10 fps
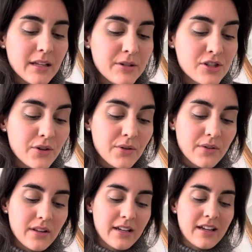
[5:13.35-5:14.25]
Let me show you,
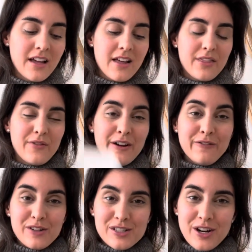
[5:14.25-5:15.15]
like, the very
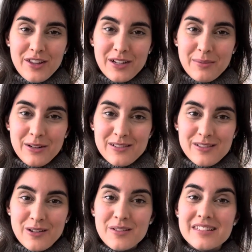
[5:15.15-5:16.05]
first card that I'm going to show you,